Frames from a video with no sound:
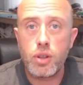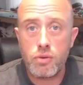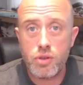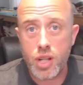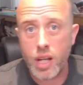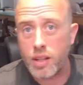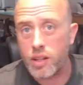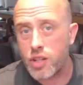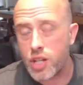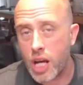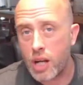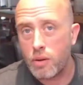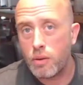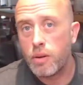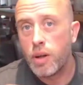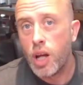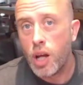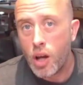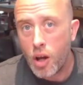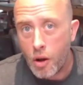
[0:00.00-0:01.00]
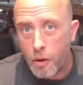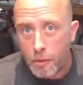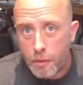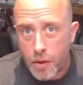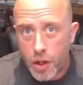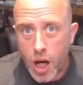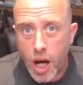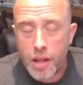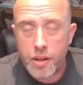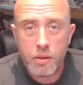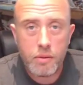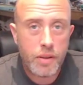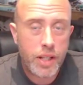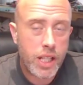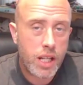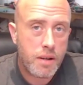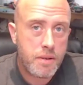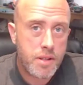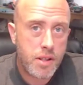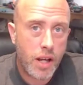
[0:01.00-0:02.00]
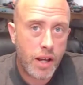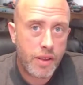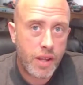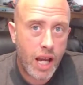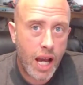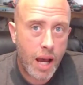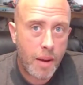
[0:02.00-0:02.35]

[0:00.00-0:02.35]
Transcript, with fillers: Do check the channel for other videos like